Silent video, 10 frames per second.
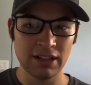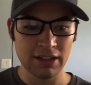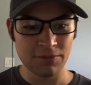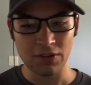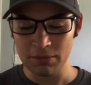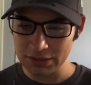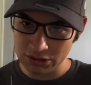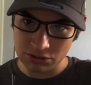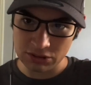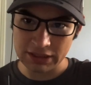Follow my
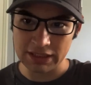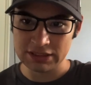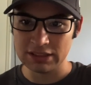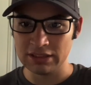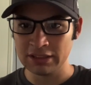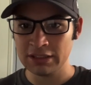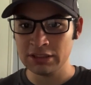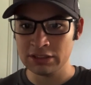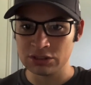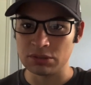social accounts and link in
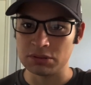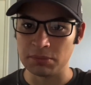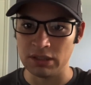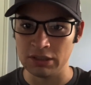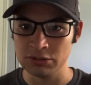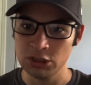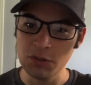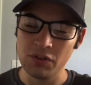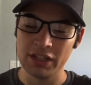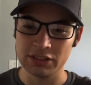the description below. Don't
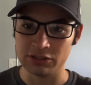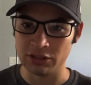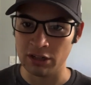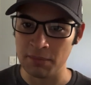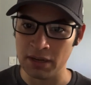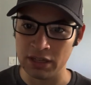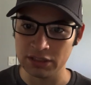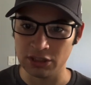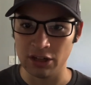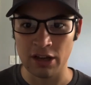forget to turn on
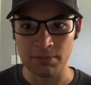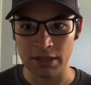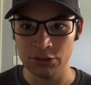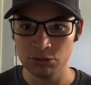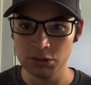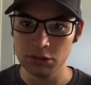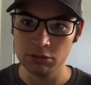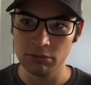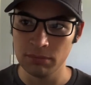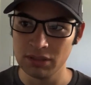my
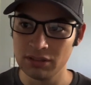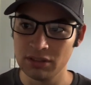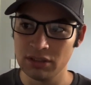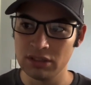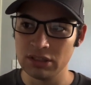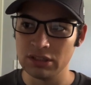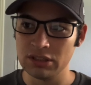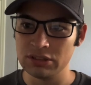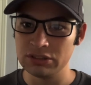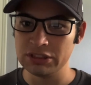YouTube
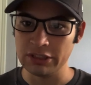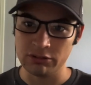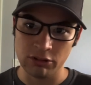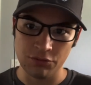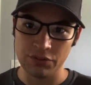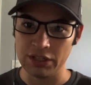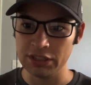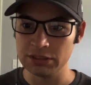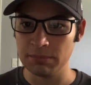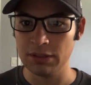channel
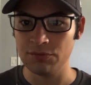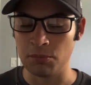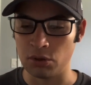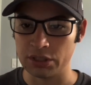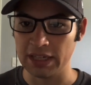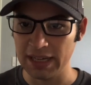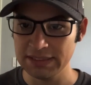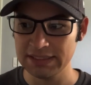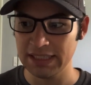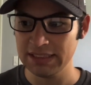notification bell for more
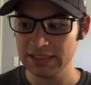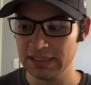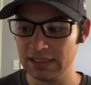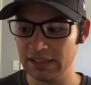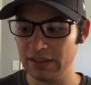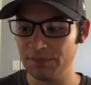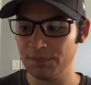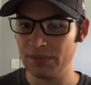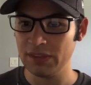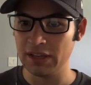content.
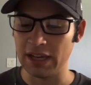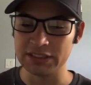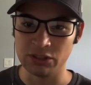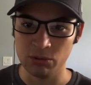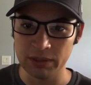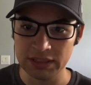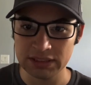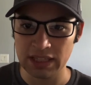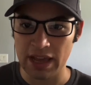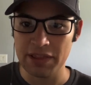As always,
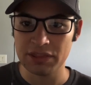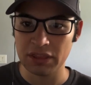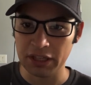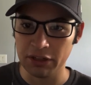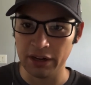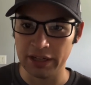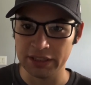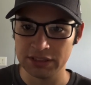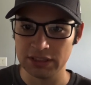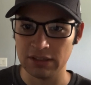thank you
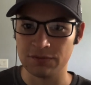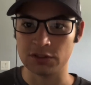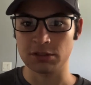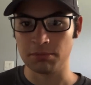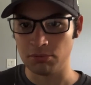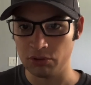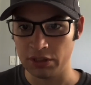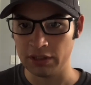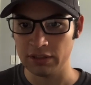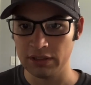guys for
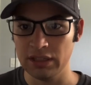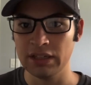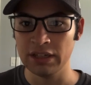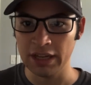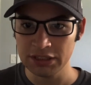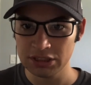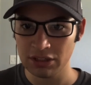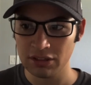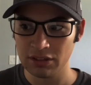supporting IanNation.